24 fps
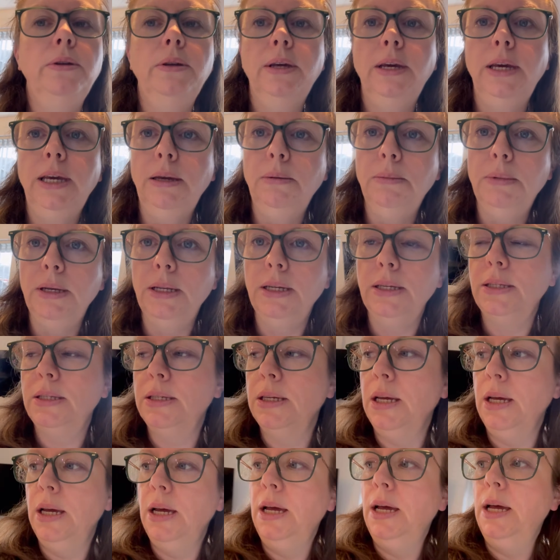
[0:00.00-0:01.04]
8 minutes.
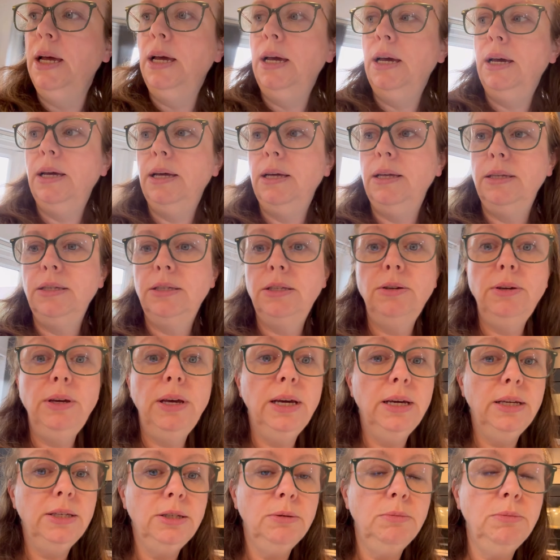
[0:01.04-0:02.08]
So
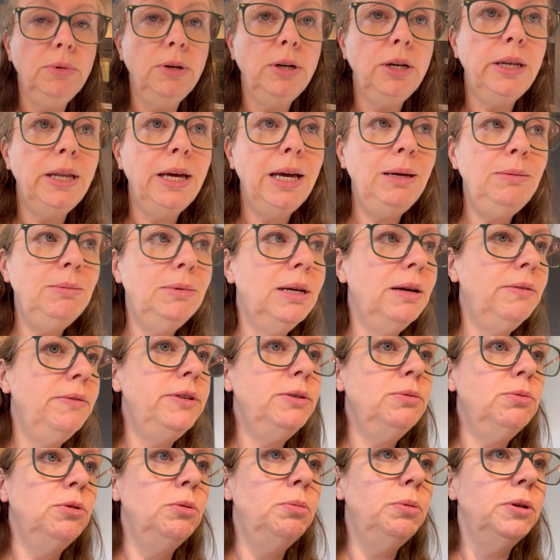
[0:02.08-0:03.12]
yeah, so I'm gonna aim to have
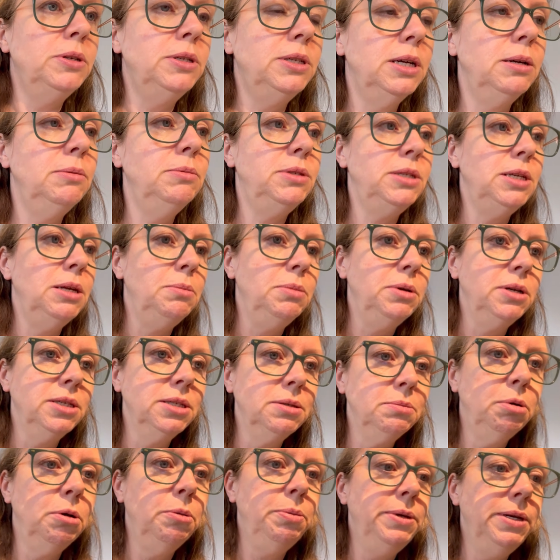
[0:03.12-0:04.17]
this one up on time today because
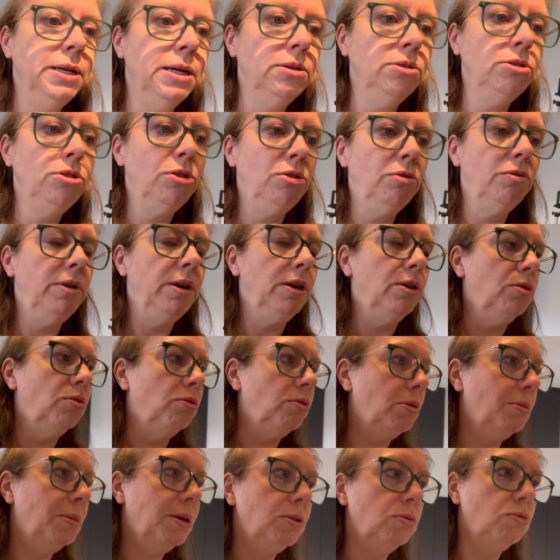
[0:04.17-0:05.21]
I'm popping out at 3. I
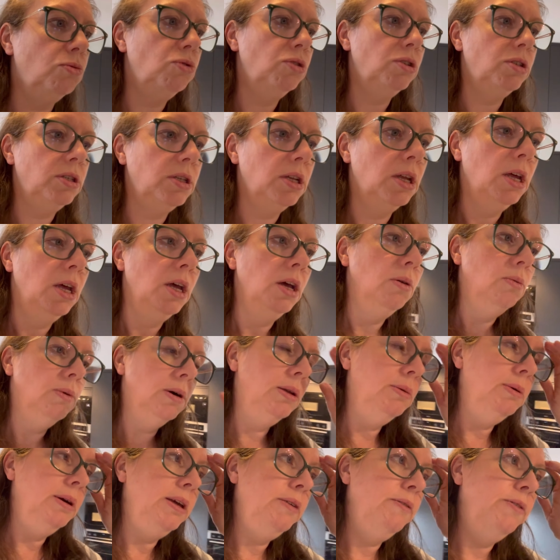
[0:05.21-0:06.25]
thought I might as well just, while
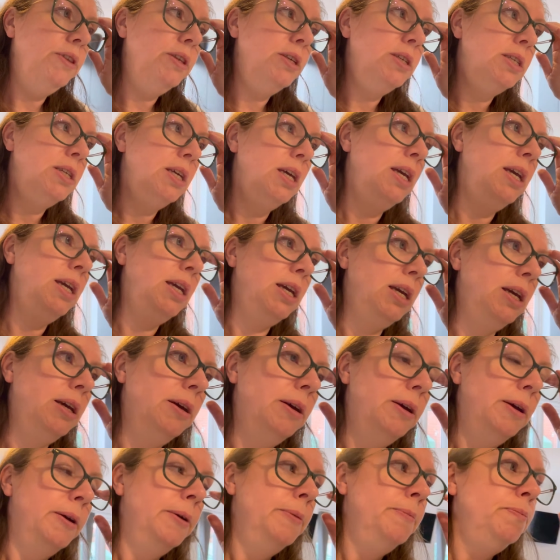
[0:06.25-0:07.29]
I'm waiting for this to heat
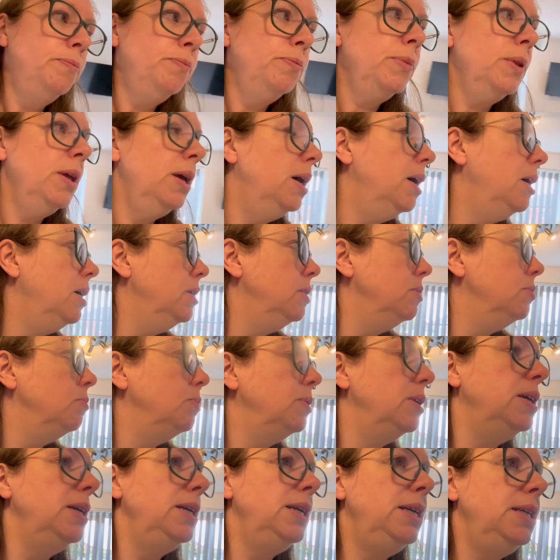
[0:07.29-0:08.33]
and
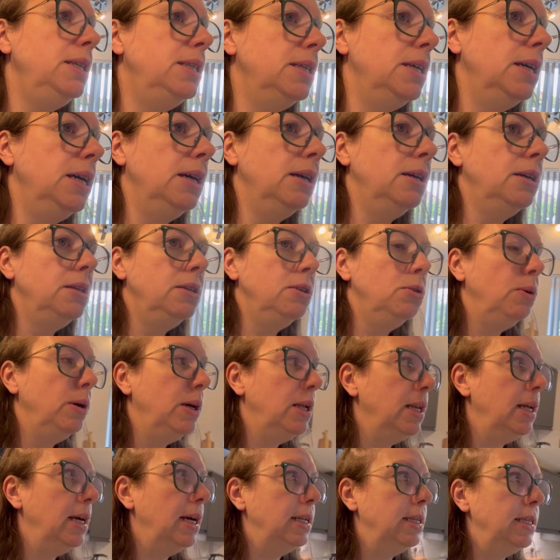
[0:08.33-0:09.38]
when I eat it, I can
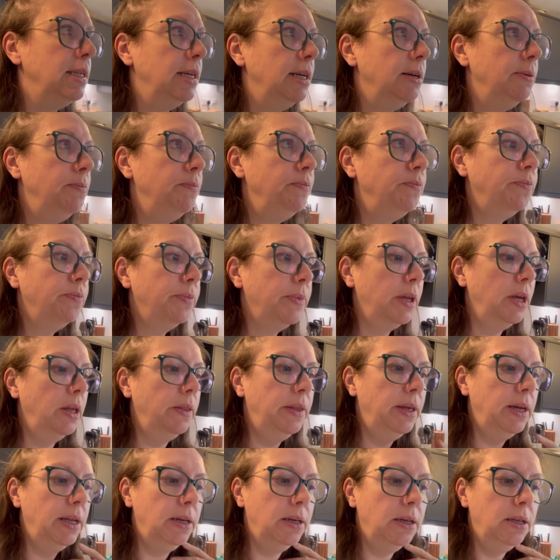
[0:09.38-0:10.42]
quickly edit.
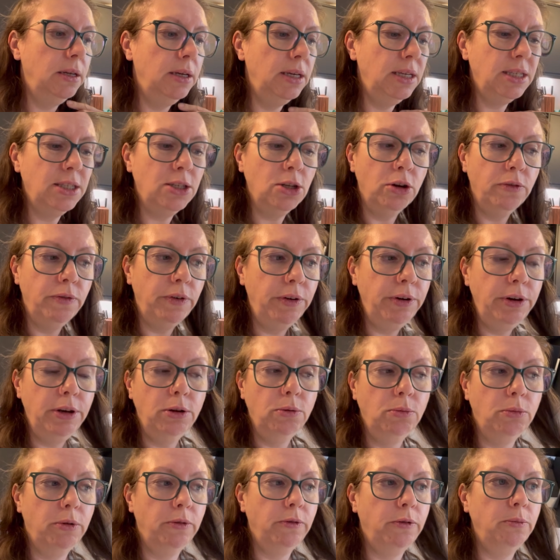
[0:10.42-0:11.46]
And then it's not a very
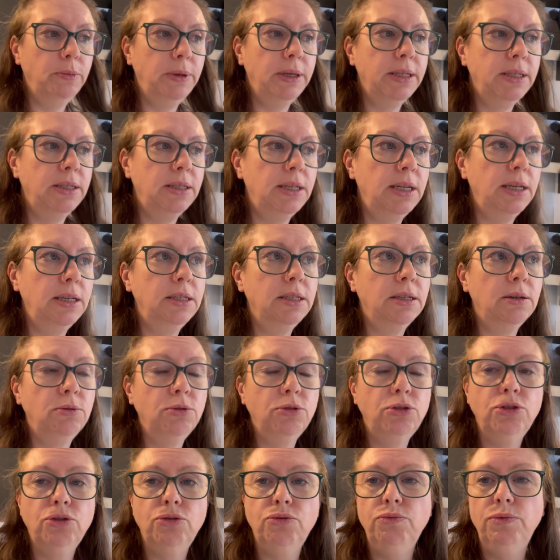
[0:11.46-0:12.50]
long one from yesterday because I
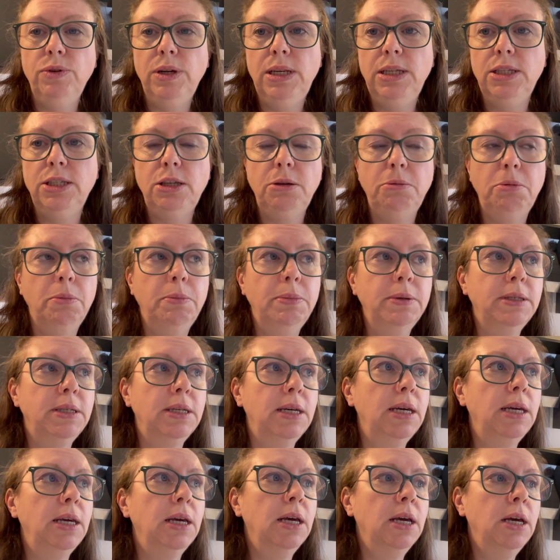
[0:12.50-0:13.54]
was just really super
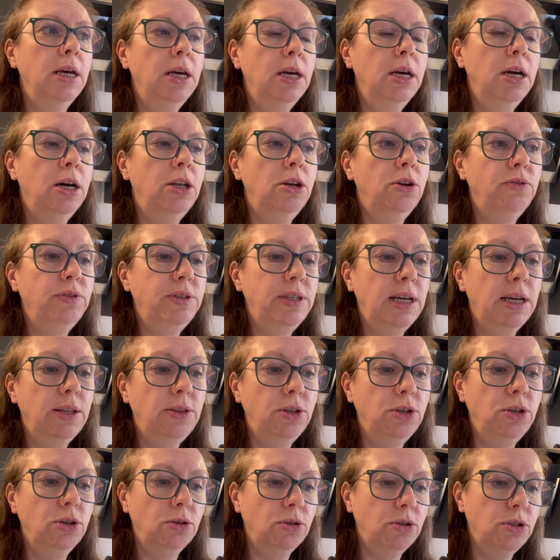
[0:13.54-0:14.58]
busy and obviously had
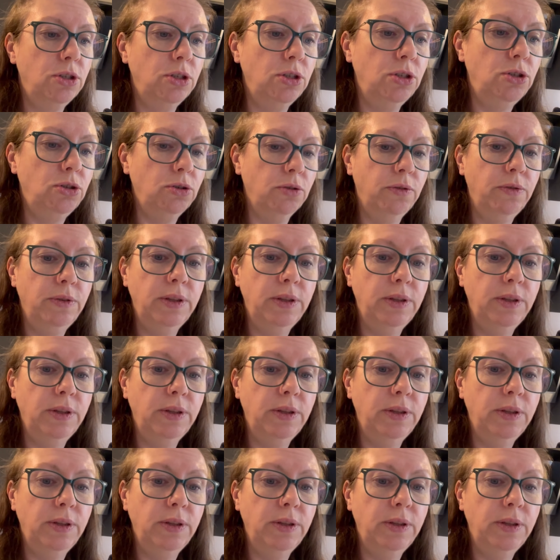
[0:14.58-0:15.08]
the doctors and stuff.